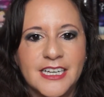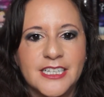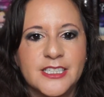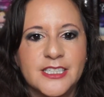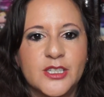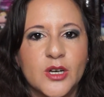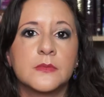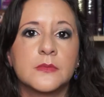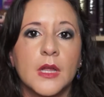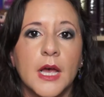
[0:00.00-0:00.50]

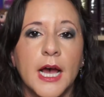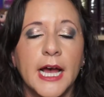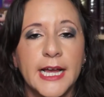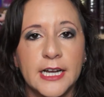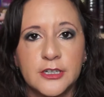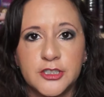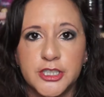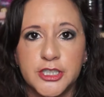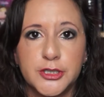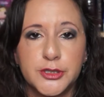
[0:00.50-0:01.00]
So I
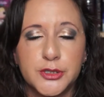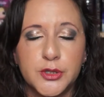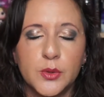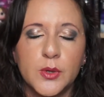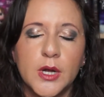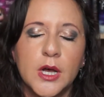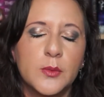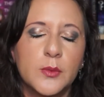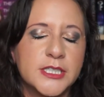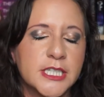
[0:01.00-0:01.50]
actually use
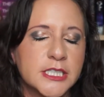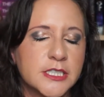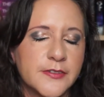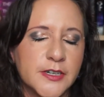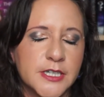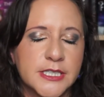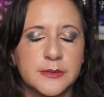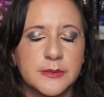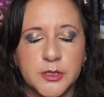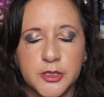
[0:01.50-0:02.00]
Corel, which has a
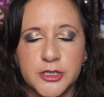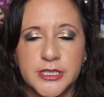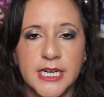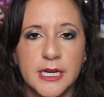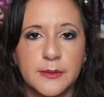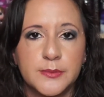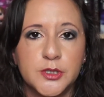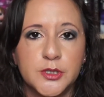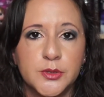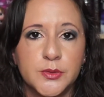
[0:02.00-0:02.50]
very similar
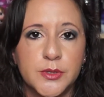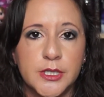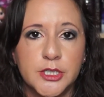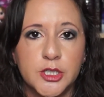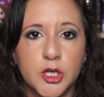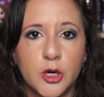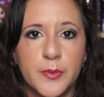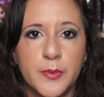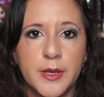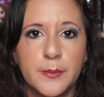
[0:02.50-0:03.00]
setup to
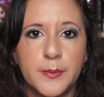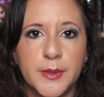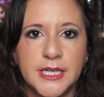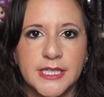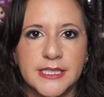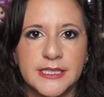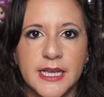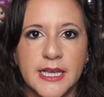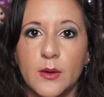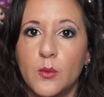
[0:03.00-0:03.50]
Adobe,
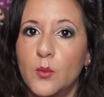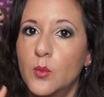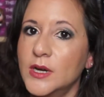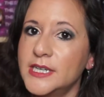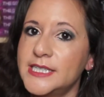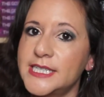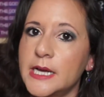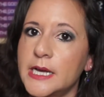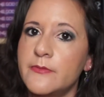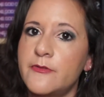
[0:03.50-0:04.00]
but it's a
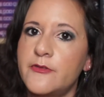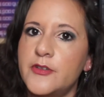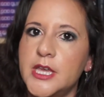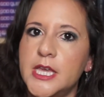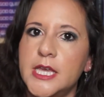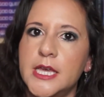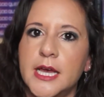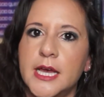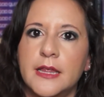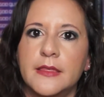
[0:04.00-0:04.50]
one-time
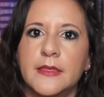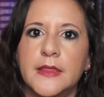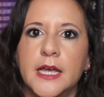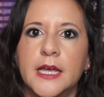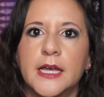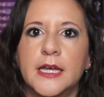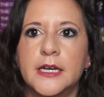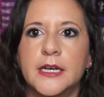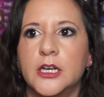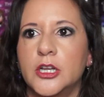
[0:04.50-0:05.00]
fee. And
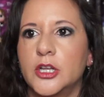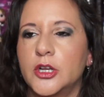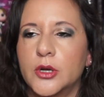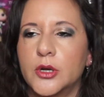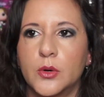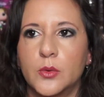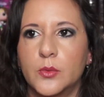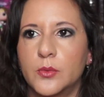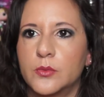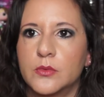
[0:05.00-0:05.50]
then,
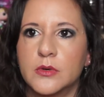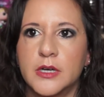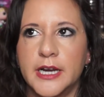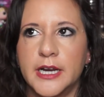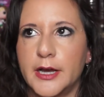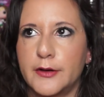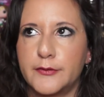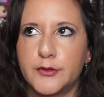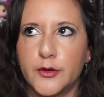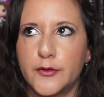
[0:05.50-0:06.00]

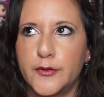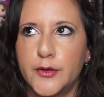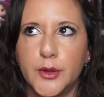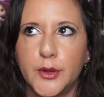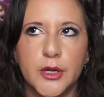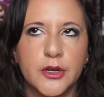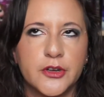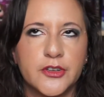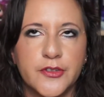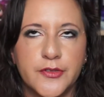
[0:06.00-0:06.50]
after a few
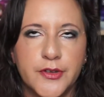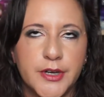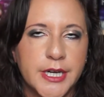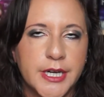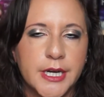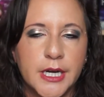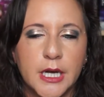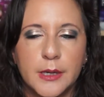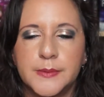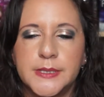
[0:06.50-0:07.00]
years, if you
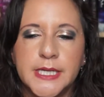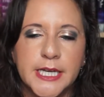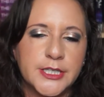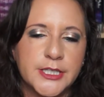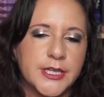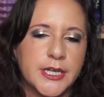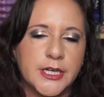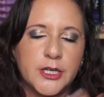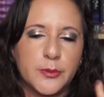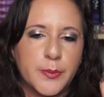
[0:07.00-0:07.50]
need an
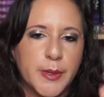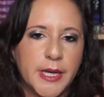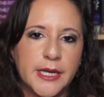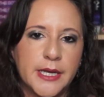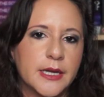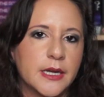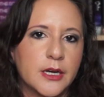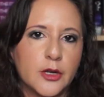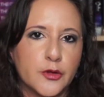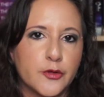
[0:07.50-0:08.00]
update, then you
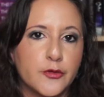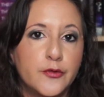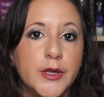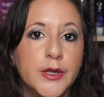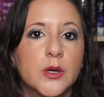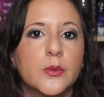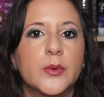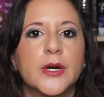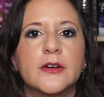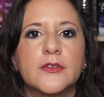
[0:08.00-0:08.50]
pay another
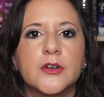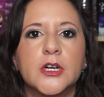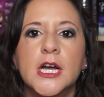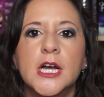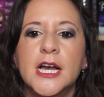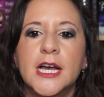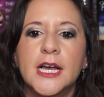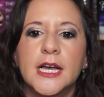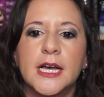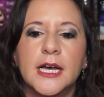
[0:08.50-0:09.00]
fee or whatever.
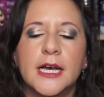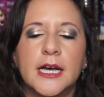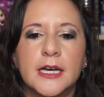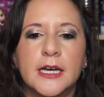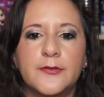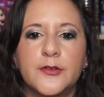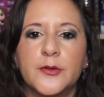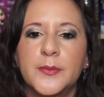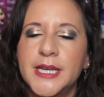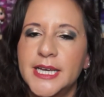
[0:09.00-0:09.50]

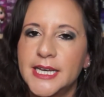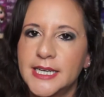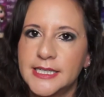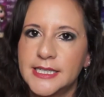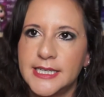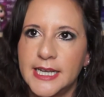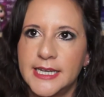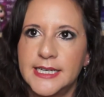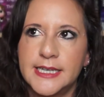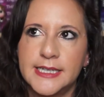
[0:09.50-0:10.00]
For me,
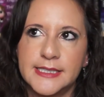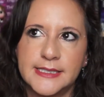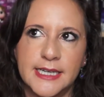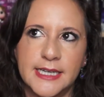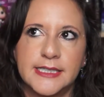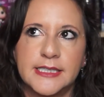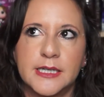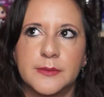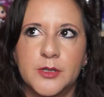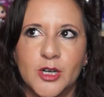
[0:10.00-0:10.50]
it has
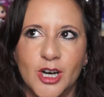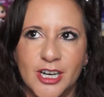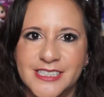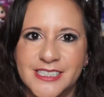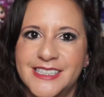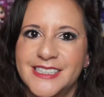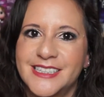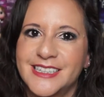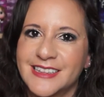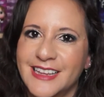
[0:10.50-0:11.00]
ended up
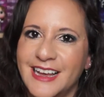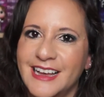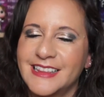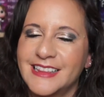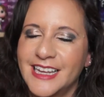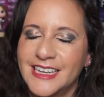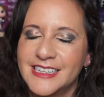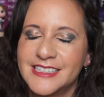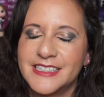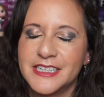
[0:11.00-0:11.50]
costing a
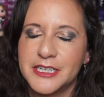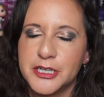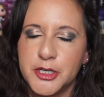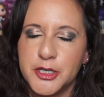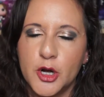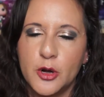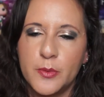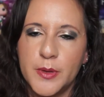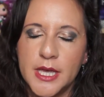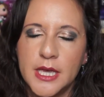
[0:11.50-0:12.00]
lot less than
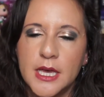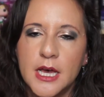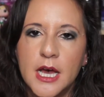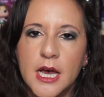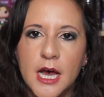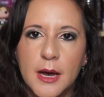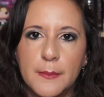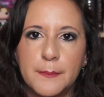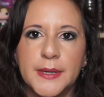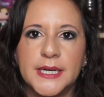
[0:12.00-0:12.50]
Adobe,
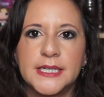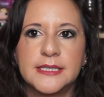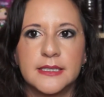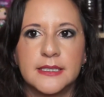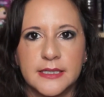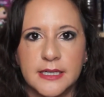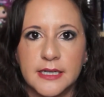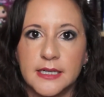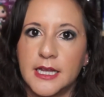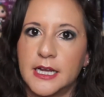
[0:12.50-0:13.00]
but I
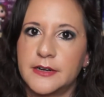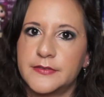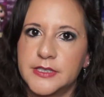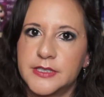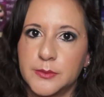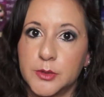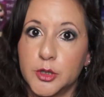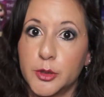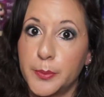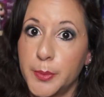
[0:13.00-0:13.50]
still get a lot of
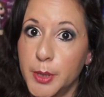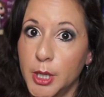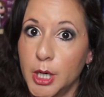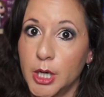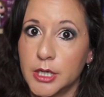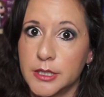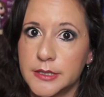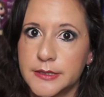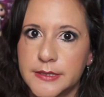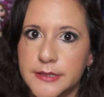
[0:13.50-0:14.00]
similar
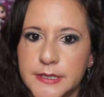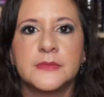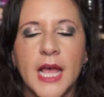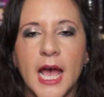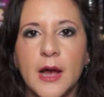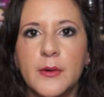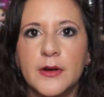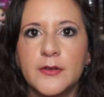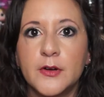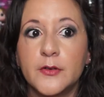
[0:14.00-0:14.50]
perks.
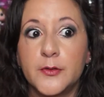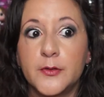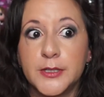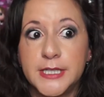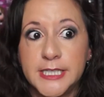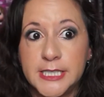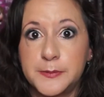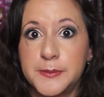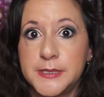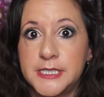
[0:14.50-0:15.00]
However, for
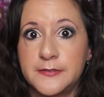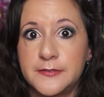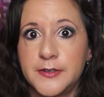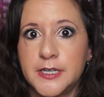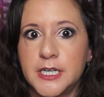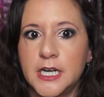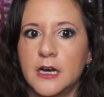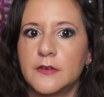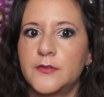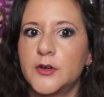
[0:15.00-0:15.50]
this
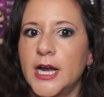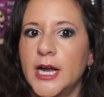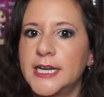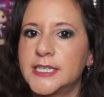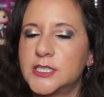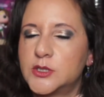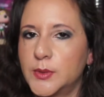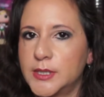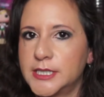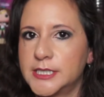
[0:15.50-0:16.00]
specific cover,
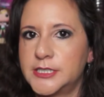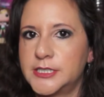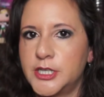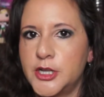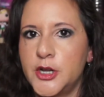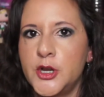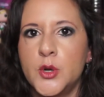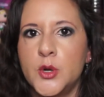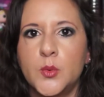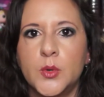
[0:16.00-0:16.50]
as well as
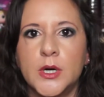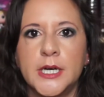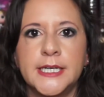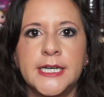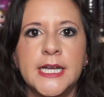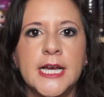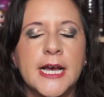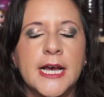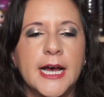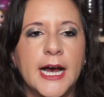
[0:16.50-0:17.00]
the new
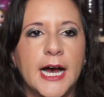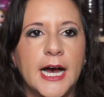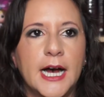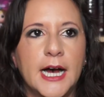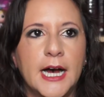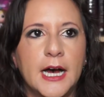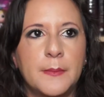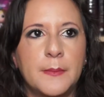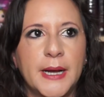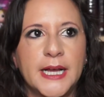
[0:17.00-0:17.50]
one,
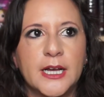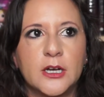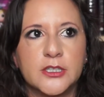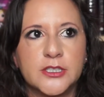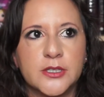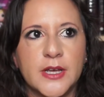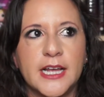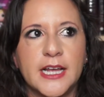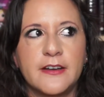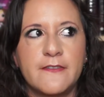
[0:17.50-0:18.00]
I
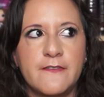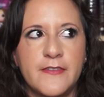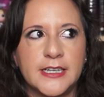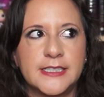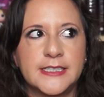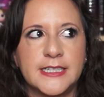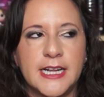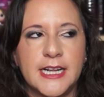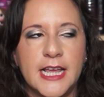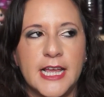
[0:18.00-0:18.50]
also had
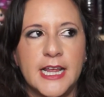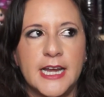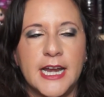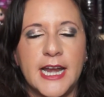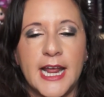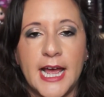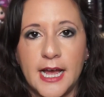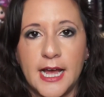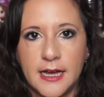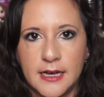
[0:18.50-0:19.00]
invested
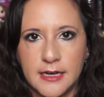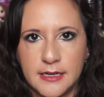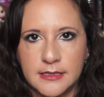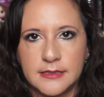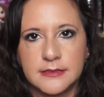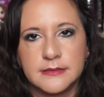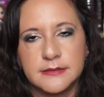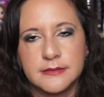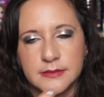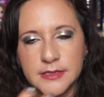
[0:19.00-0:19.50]
in
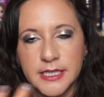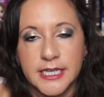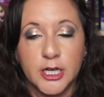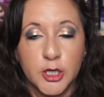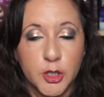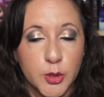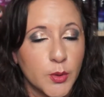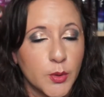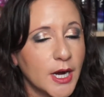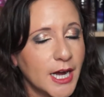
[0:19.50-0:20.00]
a
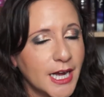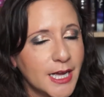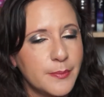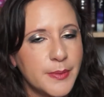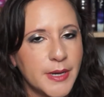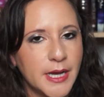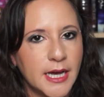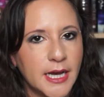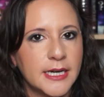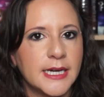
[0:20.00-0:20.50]
newer
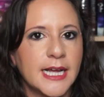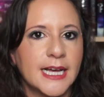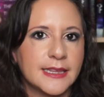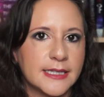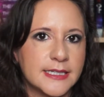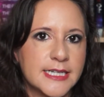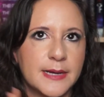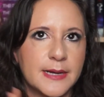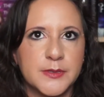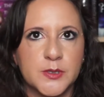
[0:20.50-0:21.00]
iPad at
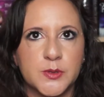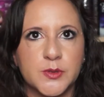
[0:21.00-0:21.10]
the time.